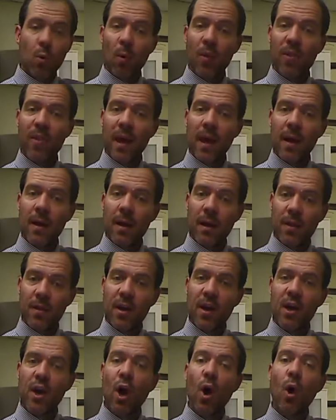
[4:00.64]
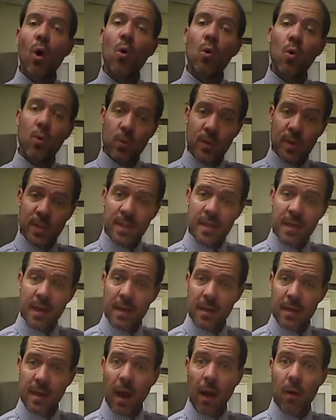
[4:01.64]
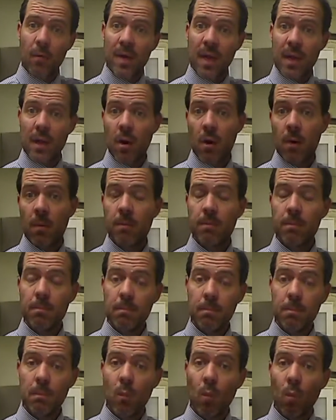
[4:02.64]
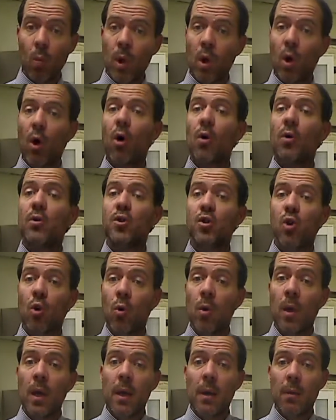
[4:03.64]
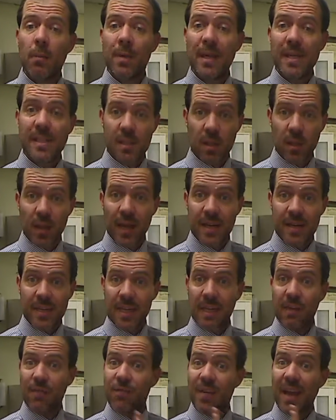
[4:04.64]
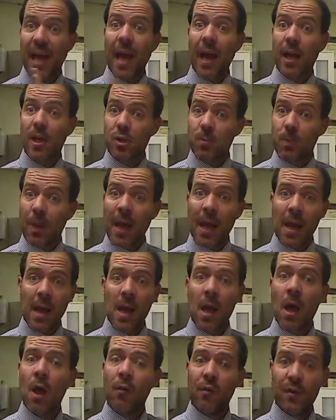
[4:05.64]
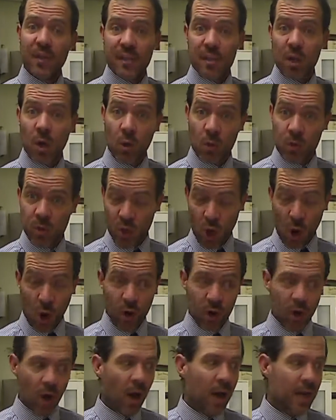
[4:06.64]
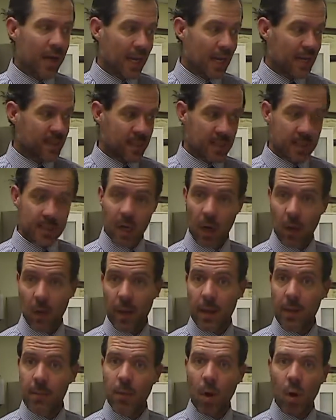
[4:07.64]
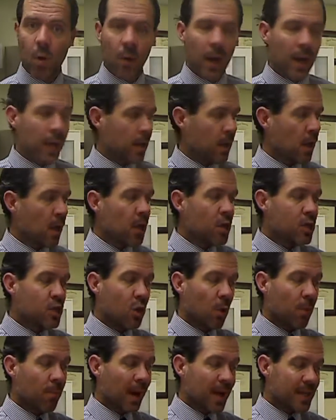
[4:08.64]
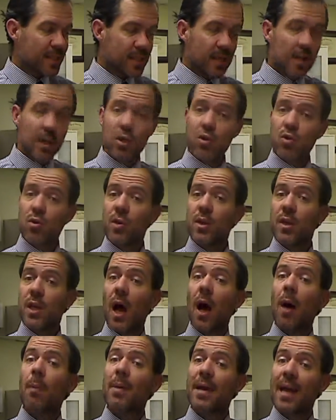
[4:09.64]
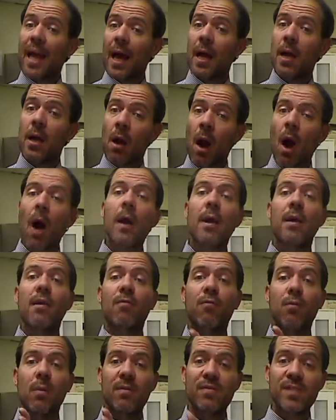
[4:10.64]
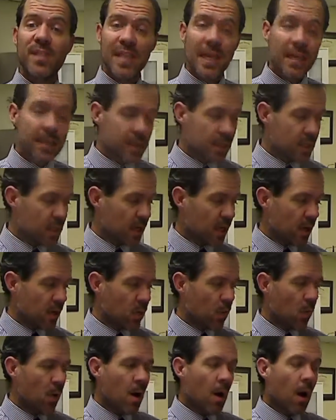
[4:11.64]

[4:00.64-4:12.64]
will then the codes down here will also be selected. If cash pay, these codes are not necessary. All right, so my signature at the top, again, not if we've sent it to you.